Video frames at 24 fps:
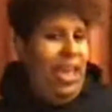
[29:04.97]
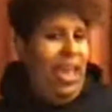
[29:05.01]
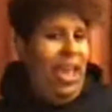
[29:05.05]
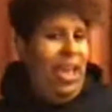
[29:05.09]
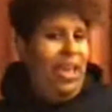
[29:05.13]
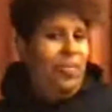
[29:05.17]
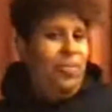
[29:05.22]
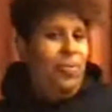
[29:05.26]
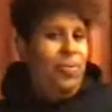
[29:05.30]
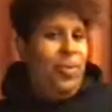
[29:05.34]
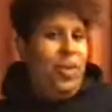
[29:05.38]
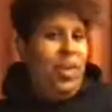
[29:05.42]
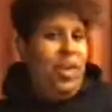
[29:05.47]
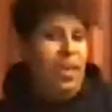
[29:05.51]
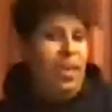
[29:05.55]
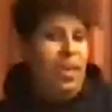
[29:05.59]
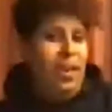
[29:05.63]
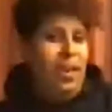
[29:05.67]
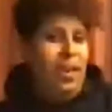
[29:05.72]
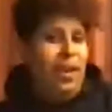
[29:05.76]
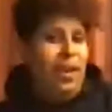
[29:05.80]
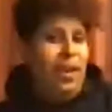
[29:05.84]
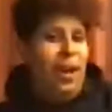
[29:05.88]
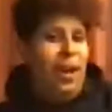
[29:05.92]
and
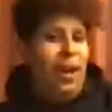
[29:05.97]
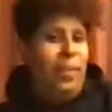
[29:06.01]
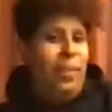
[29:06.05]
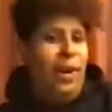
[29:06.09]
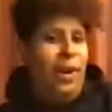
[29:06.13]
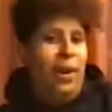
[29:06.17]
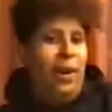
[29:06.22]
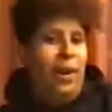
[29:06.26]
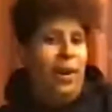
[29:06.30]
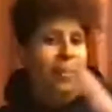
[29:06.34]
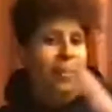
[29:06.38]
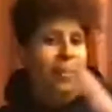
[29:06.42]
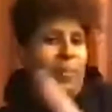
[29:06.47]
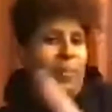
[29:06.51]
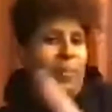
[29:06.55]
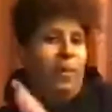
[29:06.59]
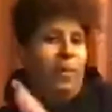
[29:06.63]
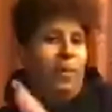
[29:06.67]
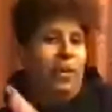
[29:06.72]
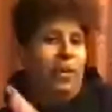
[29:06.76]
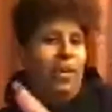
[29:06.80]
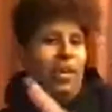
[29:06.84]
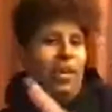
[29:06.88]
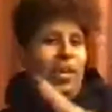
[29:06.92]
then come up
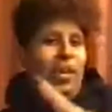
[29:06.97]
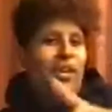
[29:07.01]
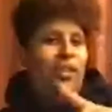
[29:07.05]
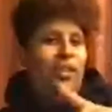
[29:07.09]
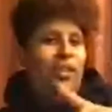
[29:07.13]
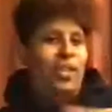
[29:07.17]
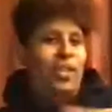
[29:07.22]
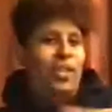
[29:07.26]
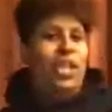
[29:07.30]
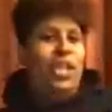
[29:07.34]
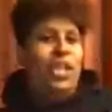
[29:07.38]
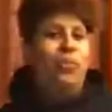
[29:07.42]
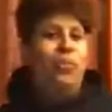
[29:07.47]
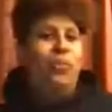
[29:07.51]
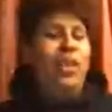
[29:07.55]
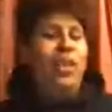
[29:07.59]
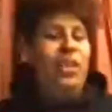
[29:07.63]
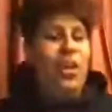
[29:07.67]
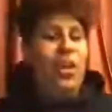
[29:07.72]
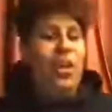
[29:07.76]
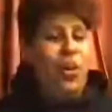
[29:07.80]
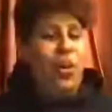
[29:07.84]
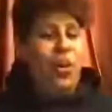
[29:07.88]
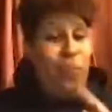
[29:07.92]
to the
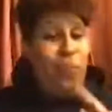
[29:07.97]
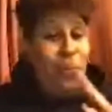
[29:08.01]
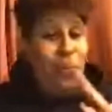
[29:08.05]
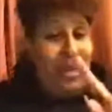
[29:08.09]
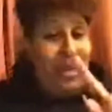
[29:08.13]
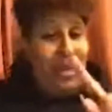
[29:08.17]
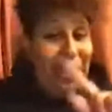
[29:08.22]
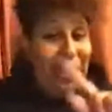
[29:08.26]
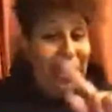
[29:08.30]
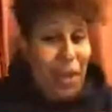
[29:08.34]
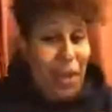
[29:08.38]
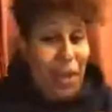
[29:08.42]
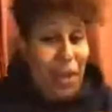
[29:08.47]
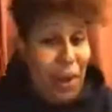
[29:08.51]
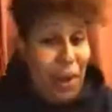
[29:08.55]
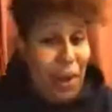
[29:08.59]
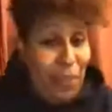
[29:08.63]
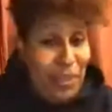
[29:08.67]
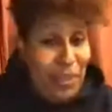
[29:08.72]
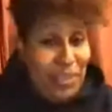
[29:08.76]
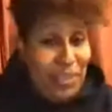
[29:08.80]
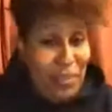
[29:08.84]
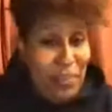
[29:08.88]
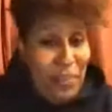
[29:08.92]
window when they thought I
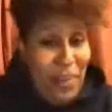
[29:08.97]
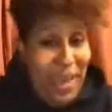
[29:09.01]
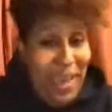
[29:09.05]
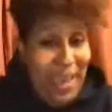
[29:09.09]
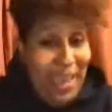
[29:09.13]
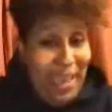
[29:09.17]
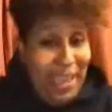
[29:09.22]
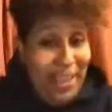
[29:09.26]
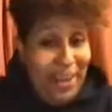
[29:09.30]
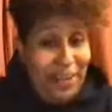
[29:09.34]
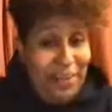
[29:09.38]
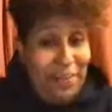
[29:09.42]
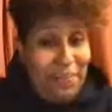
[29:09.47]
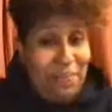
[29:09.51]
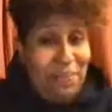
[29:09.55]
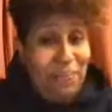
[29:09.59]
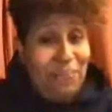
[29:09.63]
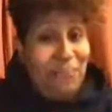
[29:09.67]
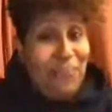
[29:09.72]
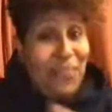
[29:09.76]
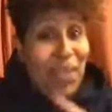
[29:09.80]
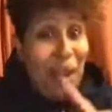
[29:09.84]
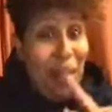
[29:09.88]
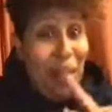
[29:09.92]
was a man,
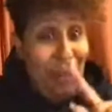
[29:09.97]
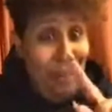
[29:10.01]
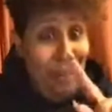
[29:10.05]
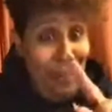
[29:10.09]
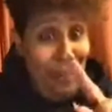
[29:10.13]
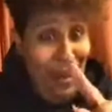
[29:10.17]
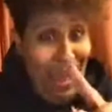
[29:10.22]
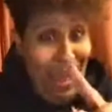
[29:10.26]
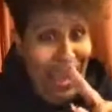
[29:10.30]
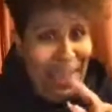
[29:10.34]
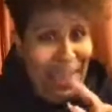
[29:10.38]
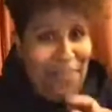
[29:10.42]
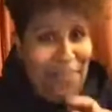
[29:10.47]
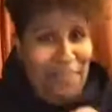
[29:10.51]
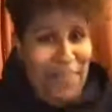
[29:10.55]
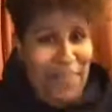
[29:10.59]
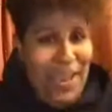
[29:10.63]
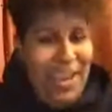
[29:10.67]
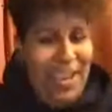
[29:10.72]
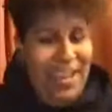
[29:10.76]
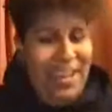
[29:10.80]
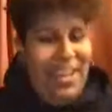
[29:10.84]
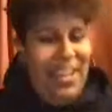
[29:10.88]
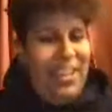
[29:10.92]
a black
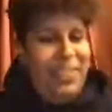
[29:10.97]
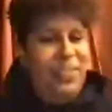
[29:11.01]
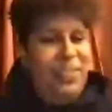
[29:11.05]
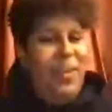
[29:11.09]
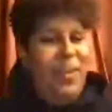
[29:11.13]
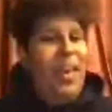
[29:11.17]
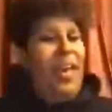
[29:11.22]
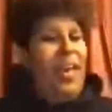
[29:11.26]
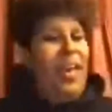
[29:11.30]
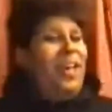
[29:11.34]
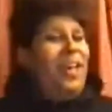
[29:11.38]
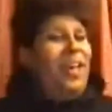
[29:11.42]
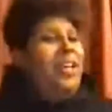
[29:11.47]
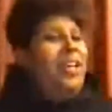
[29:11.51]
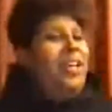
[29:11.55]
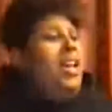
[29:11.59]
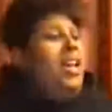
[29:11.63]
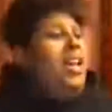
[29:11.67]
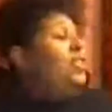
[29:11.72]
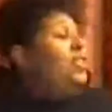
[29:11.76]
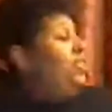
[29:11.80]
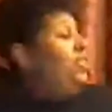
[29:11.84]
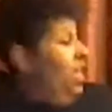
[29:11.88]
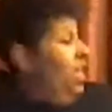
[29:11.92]
man at that.
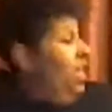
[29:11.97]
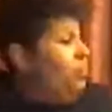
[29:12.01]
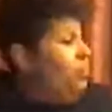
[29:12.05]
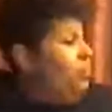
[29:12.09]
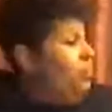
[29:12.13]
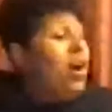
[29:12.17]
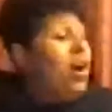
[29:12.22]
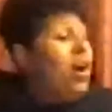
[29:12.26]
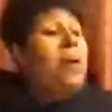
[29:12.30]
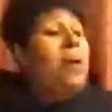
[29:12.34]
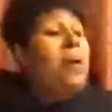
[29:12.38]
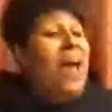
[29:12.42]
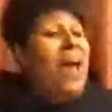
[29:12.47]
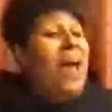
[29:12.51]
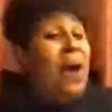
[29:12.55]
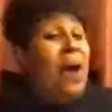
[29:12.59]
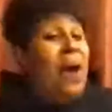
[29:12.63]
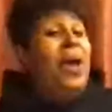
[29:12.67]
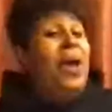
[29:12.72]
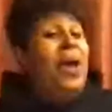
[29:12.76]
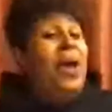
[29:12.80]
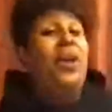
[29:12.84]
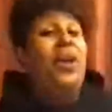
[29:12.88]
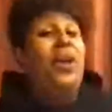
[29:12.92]
He would come
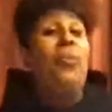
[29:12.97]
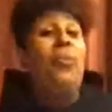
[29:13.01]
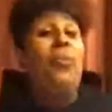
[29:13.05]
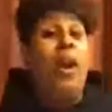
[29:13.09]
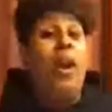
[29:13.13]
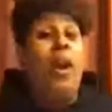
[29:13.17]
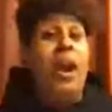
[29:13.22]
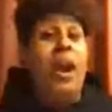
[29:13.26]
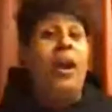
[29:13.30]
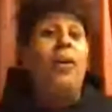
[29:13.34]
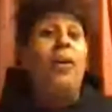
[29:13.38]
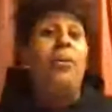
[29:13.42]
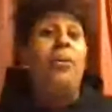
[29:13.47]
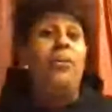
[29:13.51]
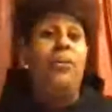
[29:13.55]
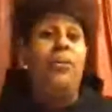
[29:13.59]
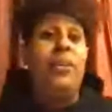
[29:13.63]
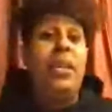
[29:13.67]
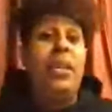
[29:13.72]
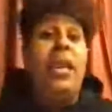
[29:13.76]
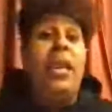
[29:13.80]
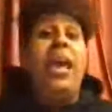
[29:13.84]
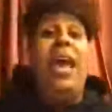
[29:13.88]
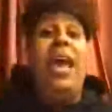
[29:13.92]
out and around,
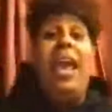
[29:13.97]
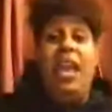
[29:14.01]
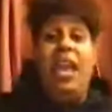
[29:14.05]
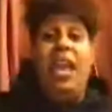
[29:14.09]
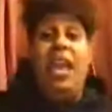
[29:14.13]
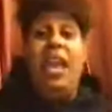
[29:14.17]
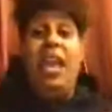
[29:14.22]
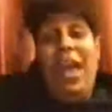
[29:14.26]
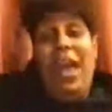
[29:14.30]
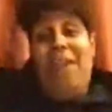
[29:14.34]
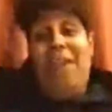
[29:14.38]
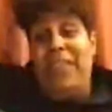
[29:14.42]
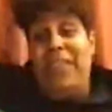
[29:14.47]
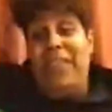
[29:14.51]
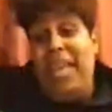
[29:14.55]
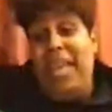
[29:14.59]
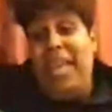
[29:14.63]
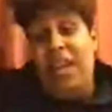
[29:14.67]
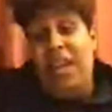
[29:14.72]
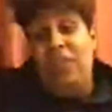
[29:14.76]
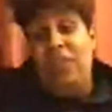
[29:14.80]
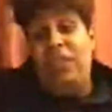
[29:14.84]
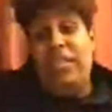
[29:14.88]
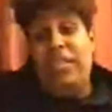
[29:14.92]
and he would have his
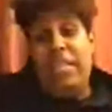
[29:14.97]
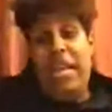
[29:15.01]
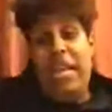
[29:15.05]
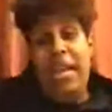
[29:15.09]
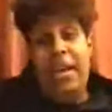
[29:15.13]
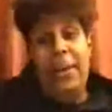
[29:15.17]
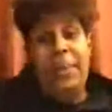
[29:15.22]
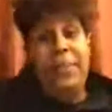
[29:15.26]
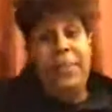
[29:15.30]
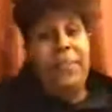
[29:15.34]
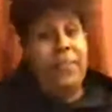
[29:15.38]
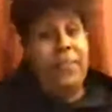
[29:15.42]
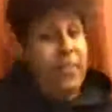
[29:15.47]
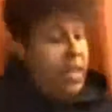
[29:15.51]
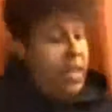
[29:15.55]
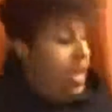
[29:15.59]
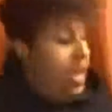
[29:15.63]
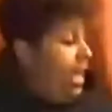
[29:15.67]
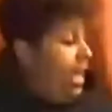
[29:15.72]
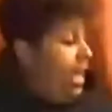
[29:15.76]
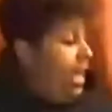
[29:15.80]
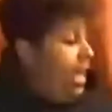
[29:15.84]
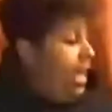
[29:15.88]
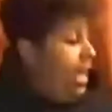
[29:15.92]
hand on his hip,
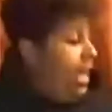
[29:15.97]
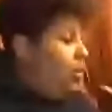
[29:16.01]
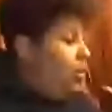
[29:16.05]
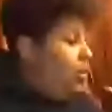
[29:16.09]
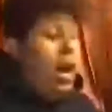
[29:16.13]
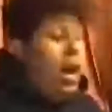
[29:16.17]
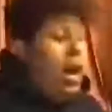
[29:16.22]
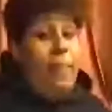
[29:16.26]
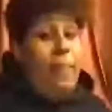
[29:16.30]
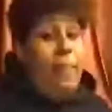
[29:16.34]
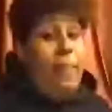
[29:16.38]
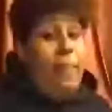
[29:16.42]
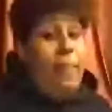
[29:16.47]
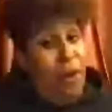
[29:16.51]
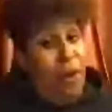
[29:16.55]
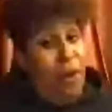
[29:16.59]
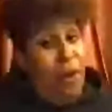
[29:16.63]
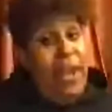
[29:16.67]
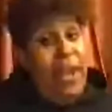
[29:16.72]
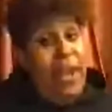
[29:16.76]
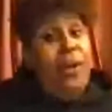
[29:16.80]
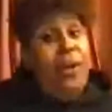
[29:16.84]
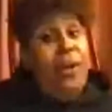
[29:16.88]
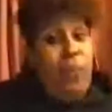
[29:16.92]
and he would come
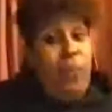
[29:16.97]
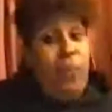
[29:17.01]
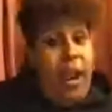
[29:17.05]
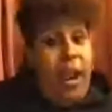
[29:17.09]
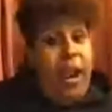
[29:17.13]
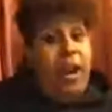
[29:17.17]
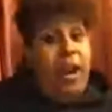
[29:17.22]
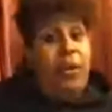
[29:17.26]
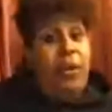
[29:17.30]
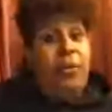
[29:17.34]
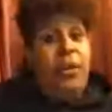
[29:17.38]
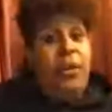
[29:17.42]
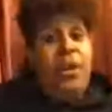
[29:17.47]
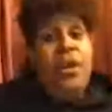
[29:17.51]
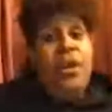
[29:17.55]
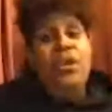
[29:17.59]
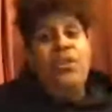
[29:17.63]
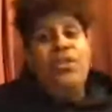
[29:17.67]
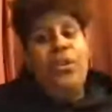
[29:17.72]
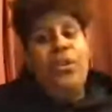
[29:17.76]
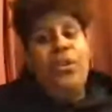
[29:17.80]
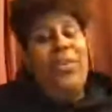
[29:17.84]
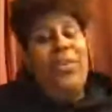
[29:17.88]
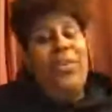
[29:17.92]
out and around
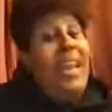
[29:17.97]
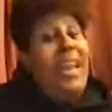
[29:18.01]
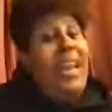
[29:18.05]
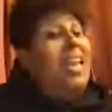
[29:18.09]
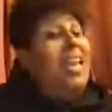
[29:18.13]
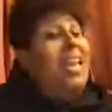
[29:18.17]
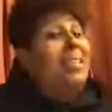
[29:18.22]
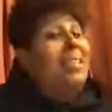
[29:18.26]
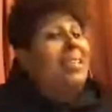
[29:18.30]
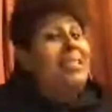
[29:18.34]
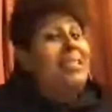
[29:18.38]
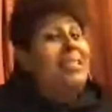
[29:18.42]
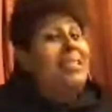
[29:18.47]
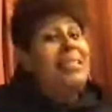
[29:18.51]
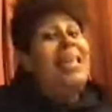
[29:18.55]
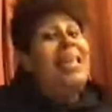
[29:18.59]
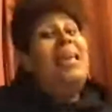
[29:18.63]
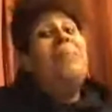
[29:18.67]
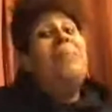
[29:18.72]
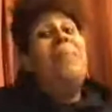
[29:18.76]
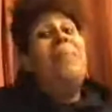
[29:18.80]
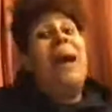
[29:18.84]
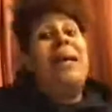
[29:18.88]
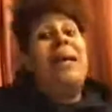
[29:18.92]
so that he could
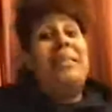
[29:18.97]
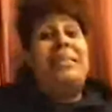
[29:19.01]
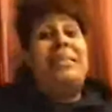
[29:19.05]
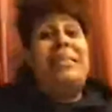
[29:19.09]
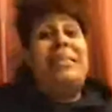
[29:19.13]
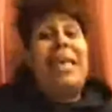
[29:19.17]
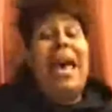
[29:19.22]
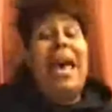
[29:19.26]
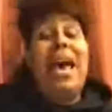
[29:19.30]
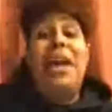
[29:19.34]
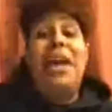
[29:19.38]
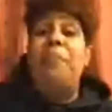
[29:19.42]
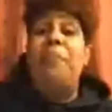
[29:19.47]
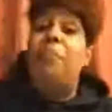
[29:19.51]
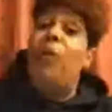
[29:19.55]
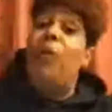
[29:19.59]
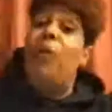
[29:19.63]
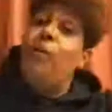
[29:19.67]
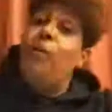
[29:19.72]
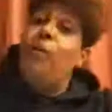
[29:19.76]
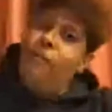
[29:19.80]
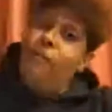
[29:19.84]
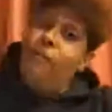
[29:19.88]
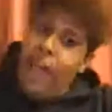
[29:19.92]
see my side
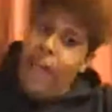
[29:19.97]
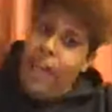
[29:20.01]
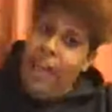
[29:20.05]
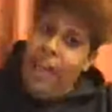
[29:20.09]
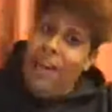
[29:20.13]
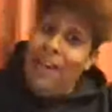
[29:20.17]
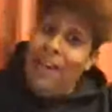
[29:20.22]
profile.